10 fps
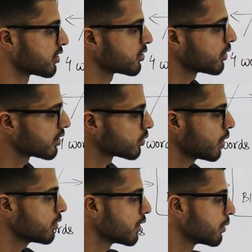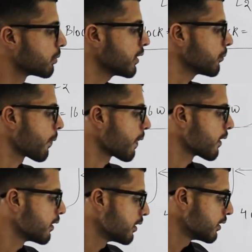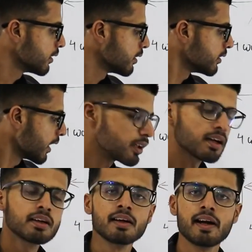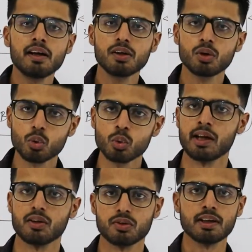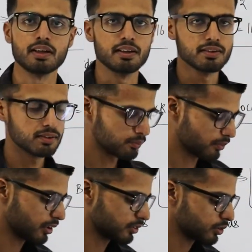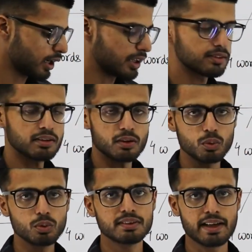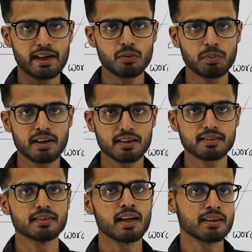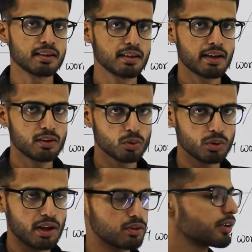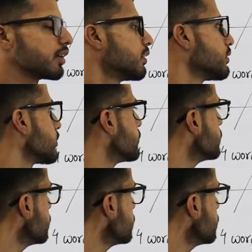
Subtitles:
So this one will be 902 nanoseconds. So answer to second part is 902 nanoseconds.